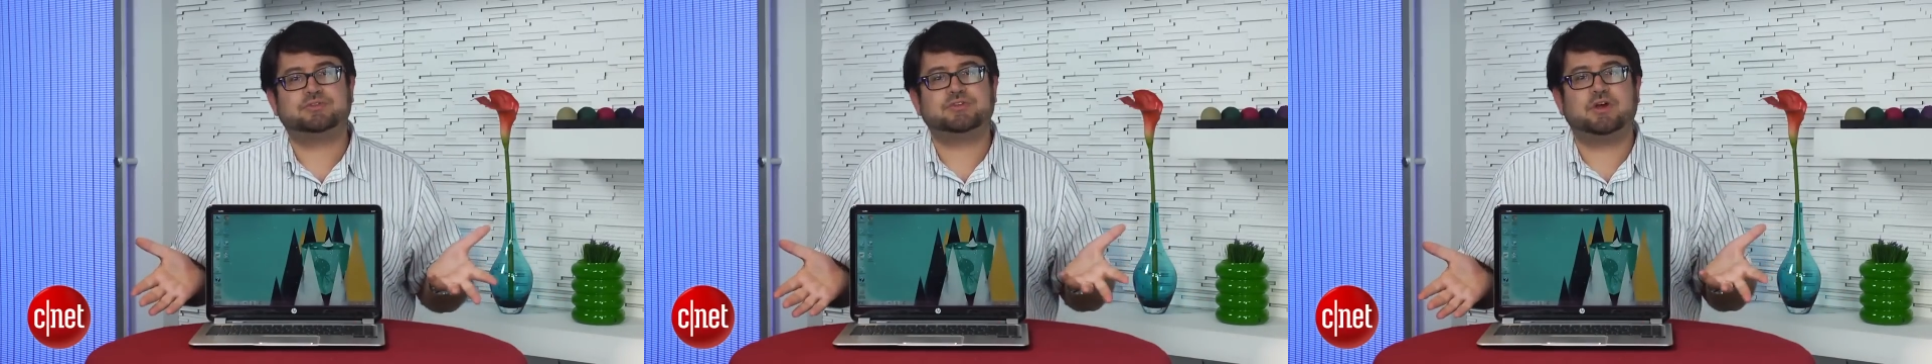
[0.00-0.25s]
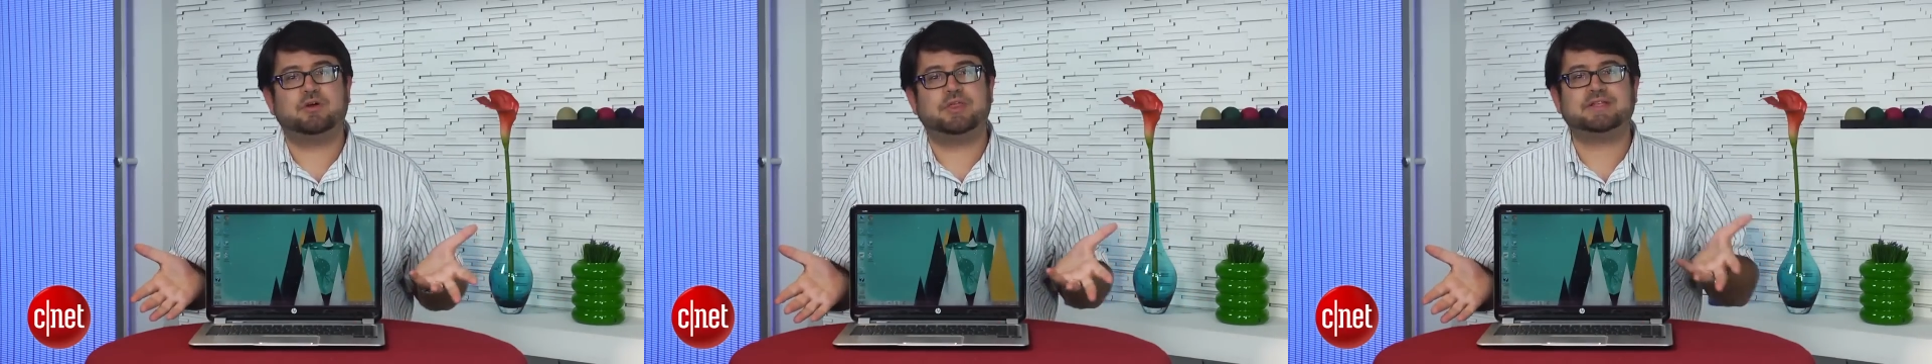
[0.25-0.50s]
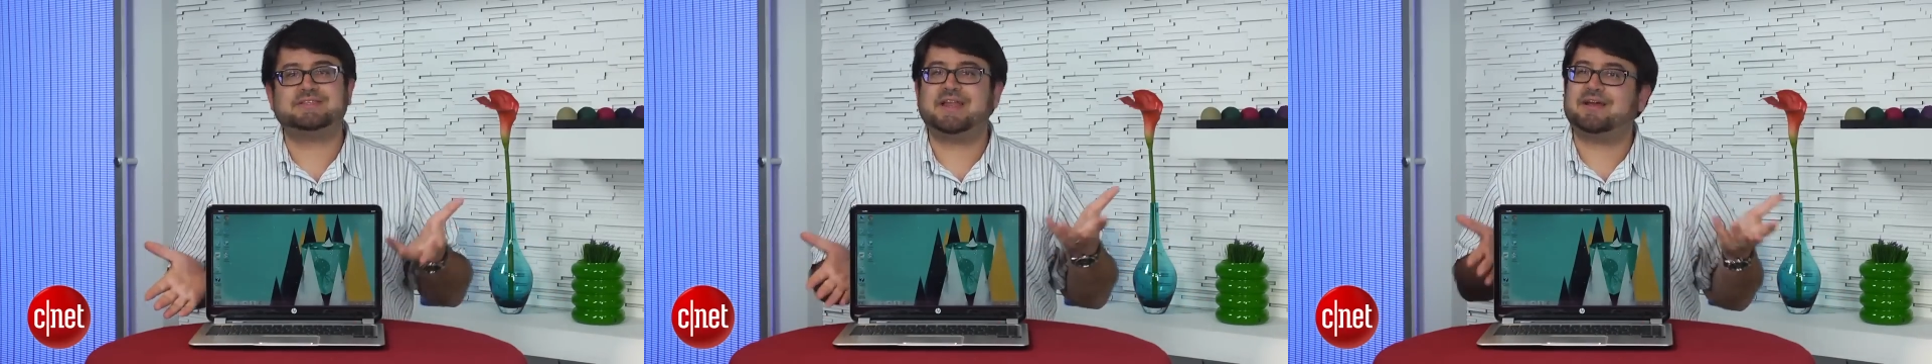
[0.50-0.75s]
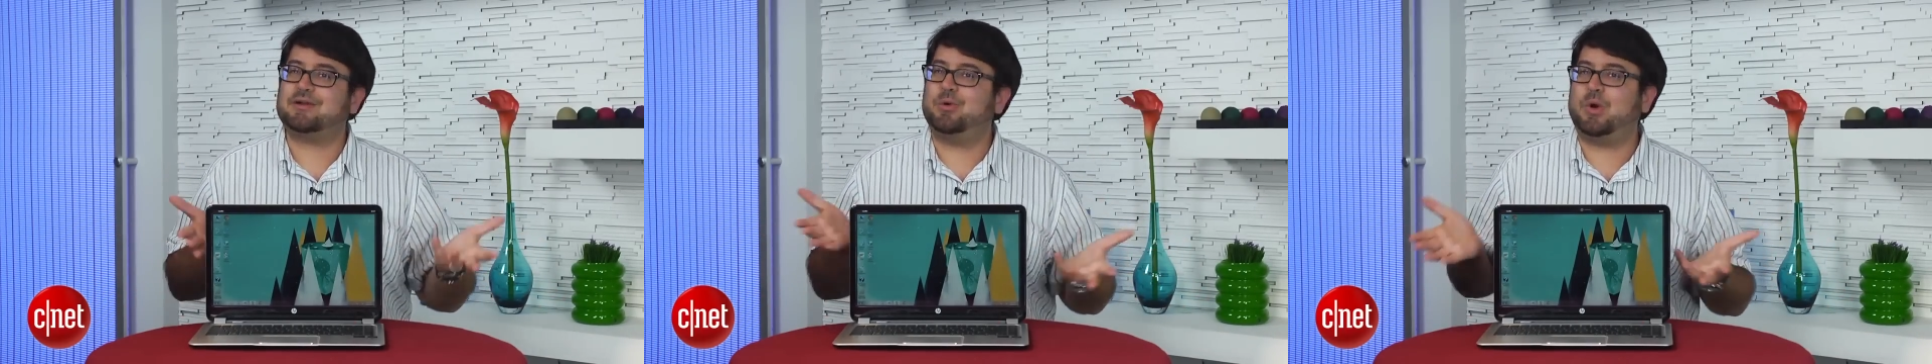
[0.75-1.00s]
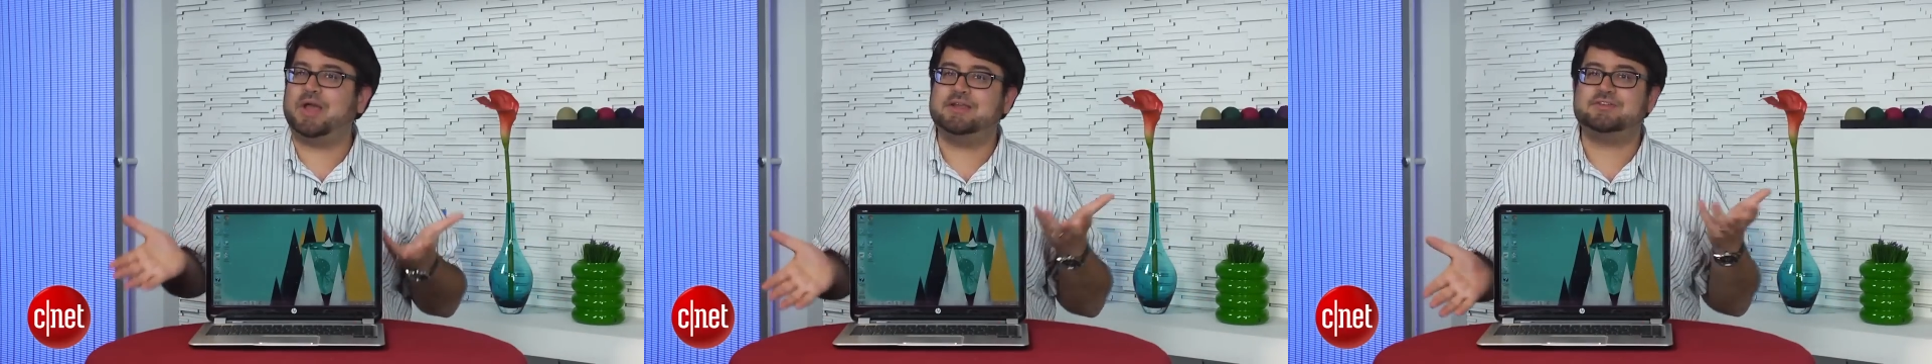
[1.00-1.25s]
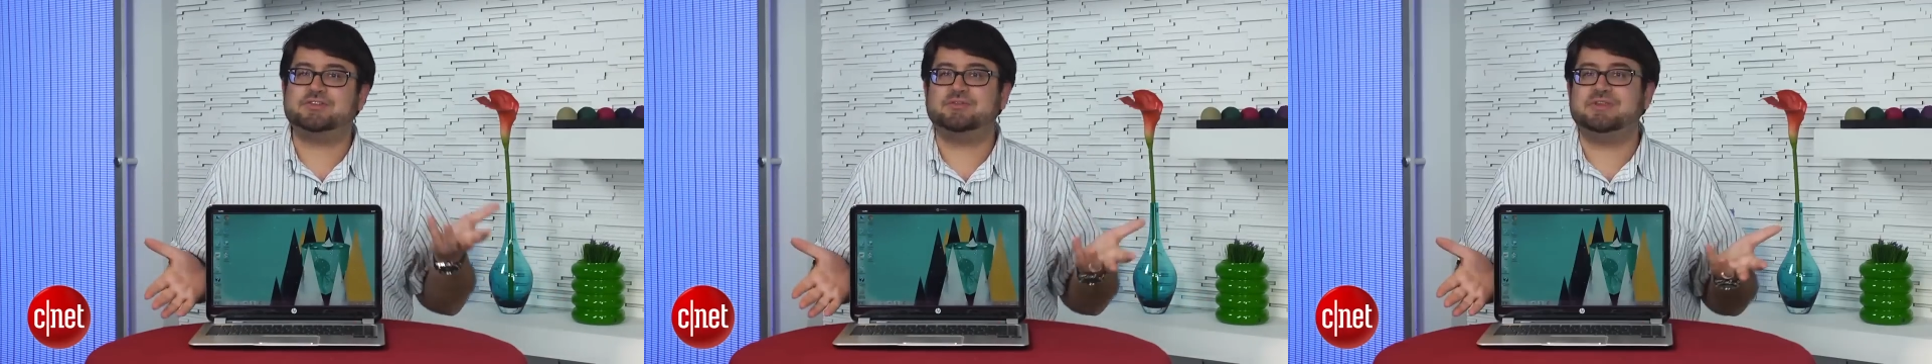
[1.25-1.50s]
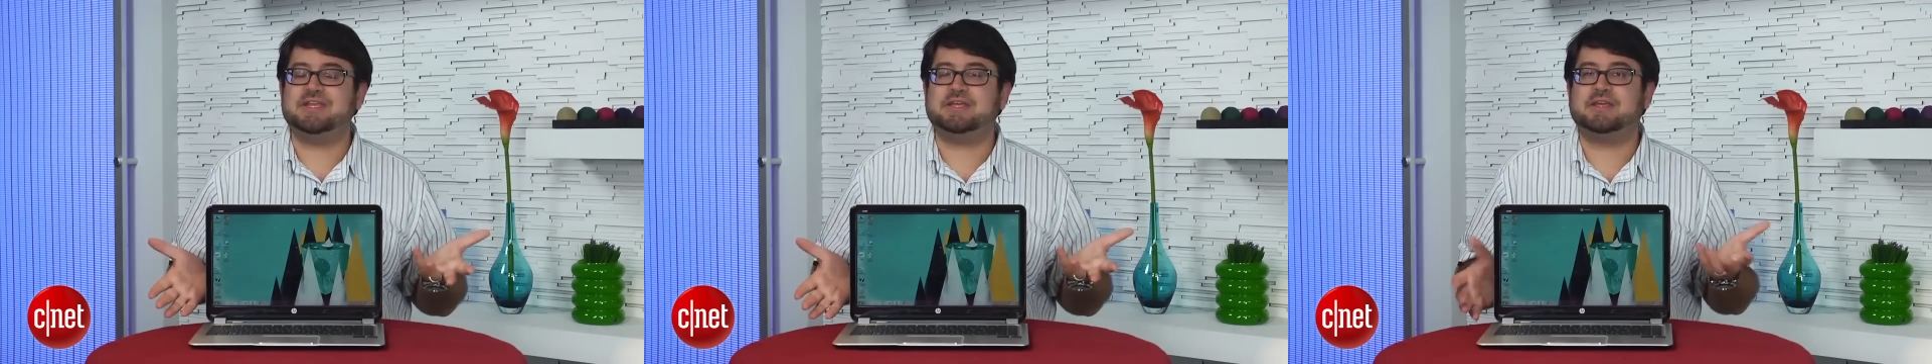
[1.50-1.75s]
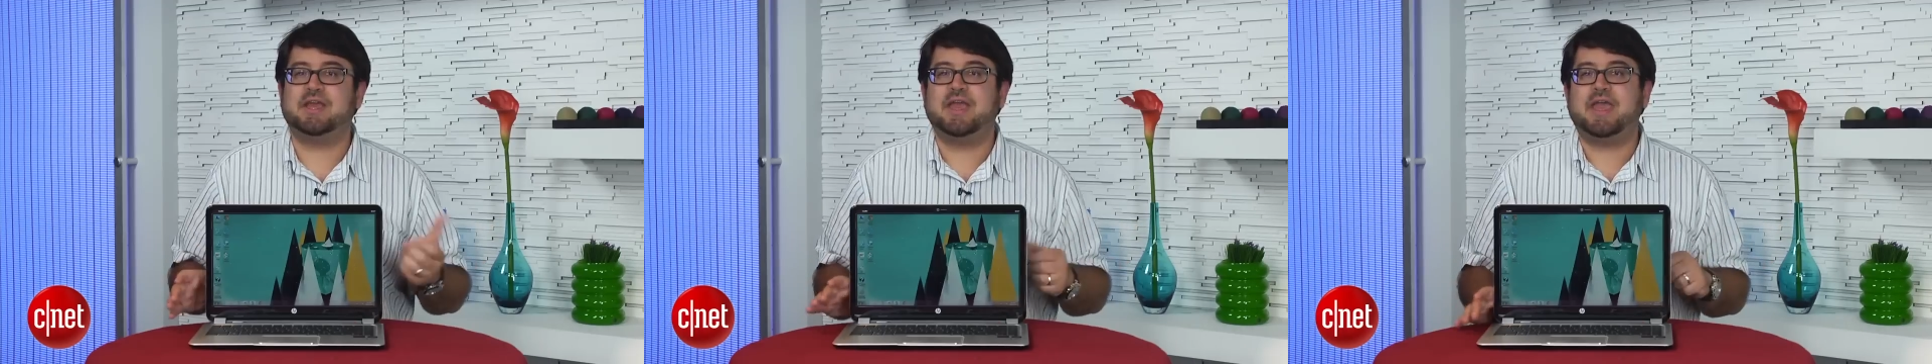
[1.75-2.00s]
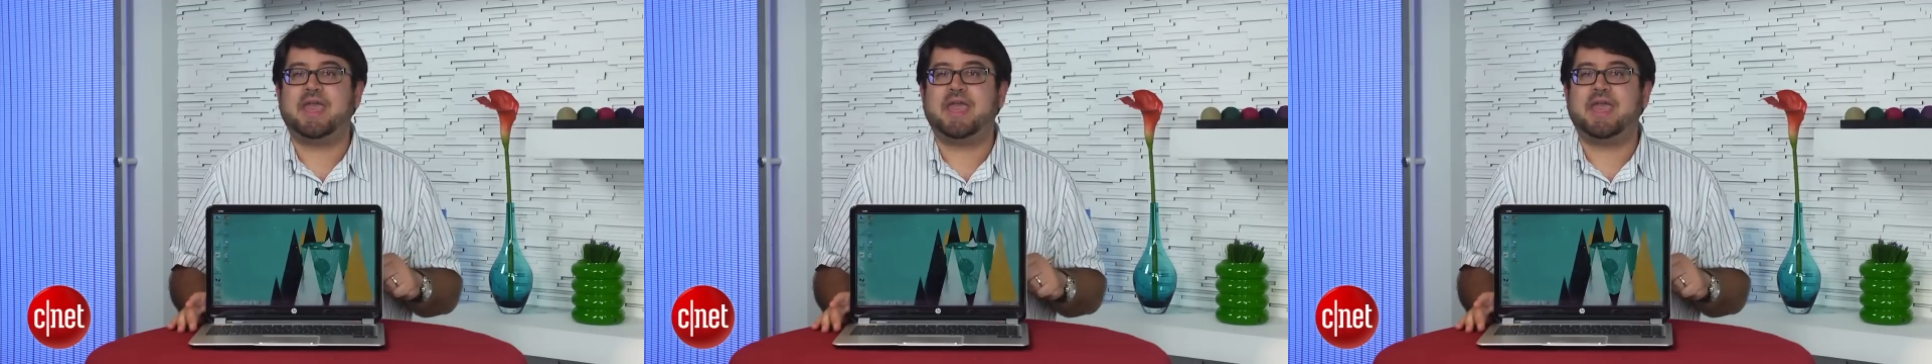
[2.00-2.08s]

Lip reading: so that's not quite as unique.